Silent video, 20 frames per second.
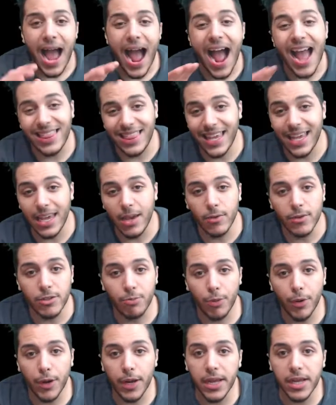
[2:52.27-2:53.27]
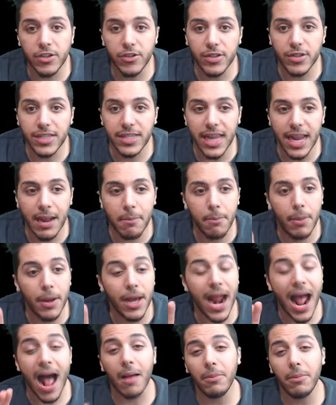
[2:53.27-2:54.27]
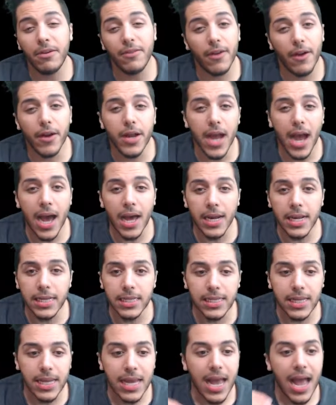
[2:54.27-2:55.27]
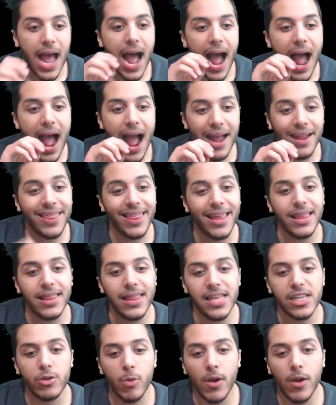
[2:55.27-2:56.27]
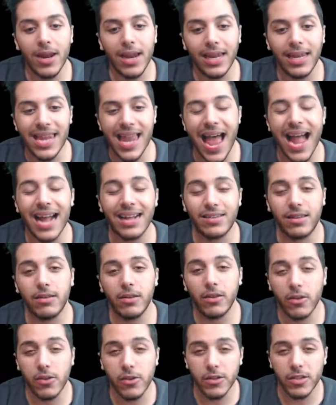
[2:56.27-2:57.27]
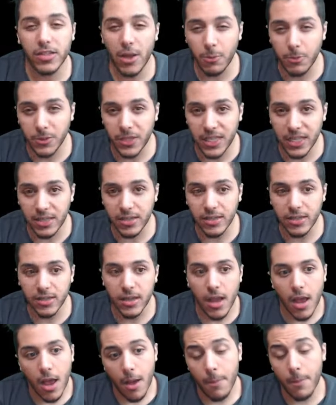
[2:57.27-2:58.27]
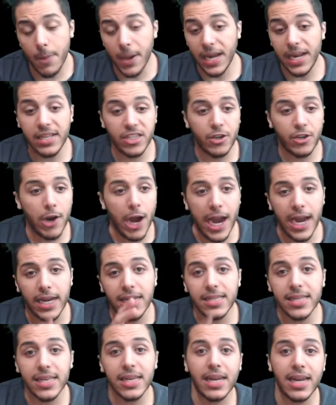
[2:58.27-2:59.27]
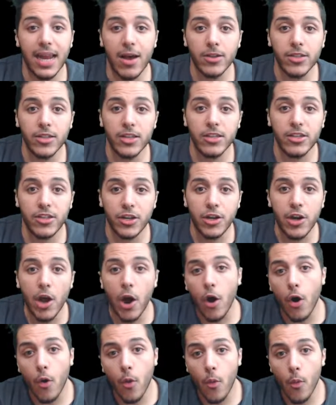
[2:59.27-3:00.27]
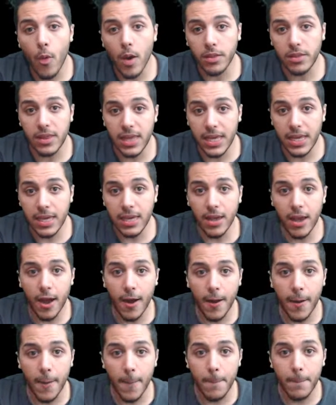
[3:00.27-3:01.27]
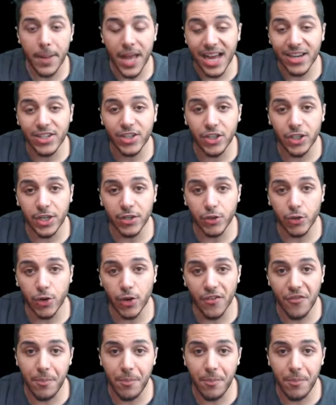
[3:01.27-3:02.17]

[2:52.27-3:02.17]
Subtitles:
I think it was pretty interesting, but I'll be very honest, I think this one lacked a little substance. But it's great because it allows us to know what the Bastion sort of